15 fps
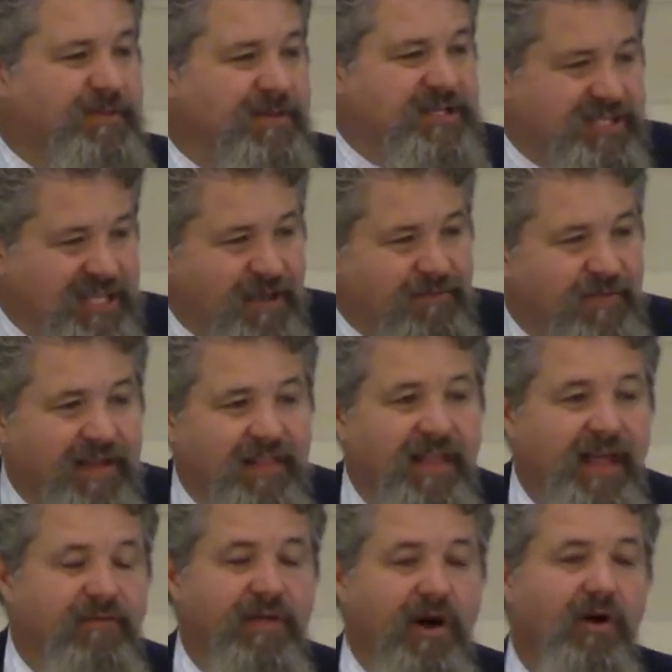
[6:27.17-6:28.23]

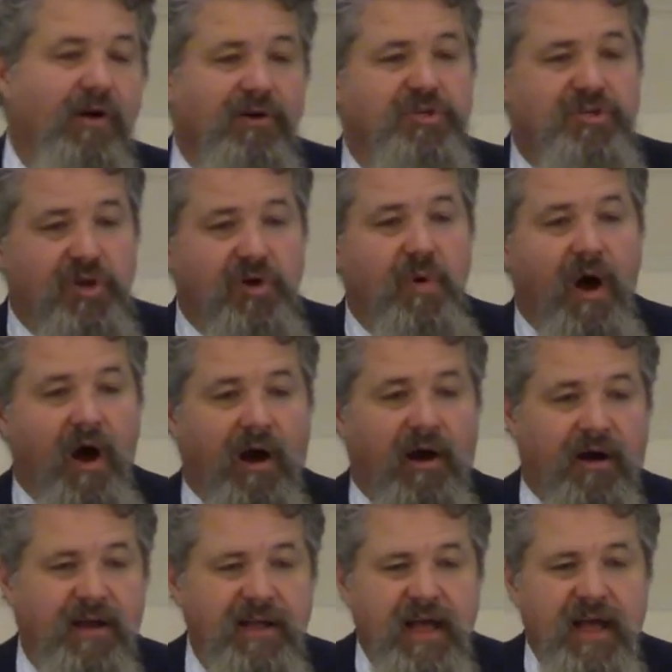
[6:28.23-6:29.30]
specifically of those who
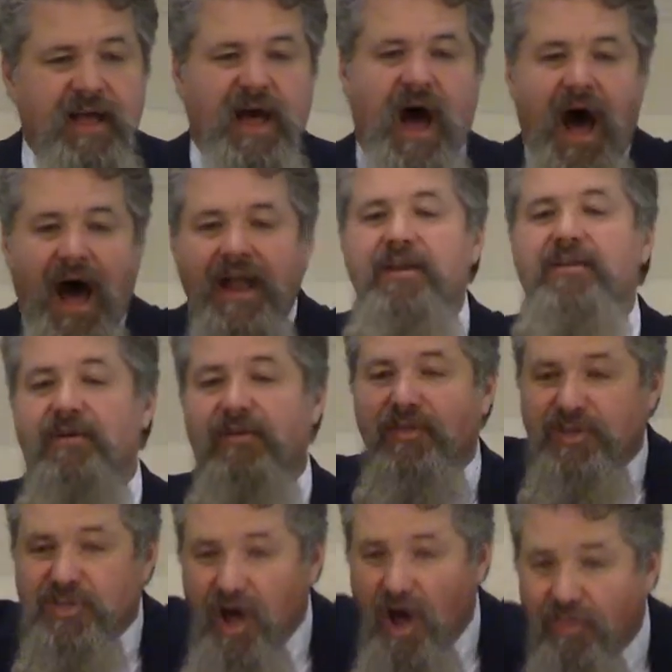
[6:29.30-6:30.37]
are under
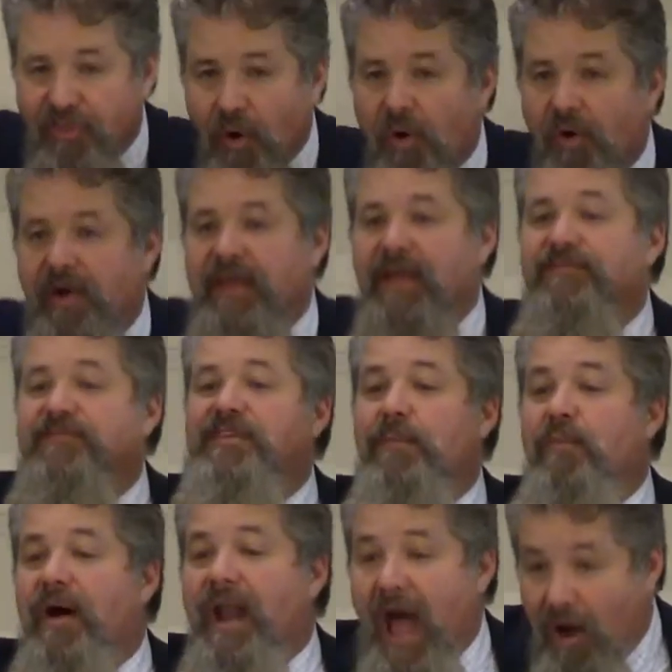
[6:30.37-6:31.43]
the authority of
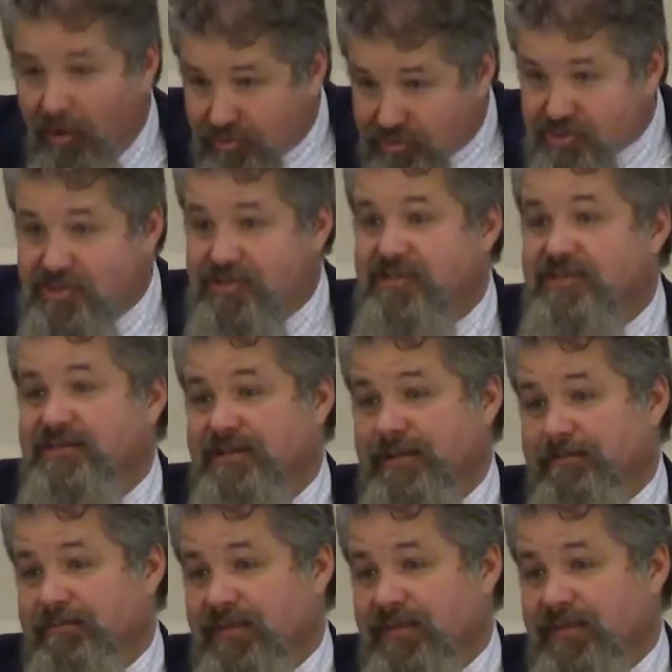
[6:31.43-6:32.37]
someone else